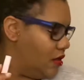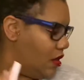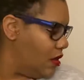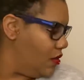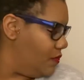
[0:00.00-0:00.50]

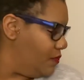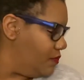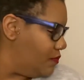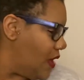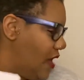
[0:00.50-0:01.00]

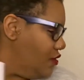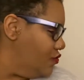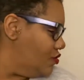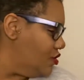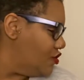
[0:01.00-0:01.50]
I
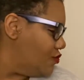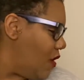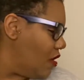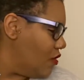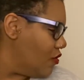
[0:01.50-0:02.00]
used the
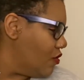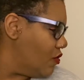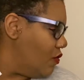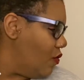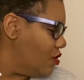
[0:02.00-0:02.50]
smaller
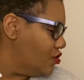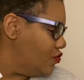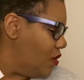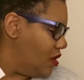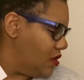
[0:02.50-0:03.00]
orange
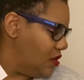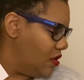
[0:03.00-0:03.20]
one.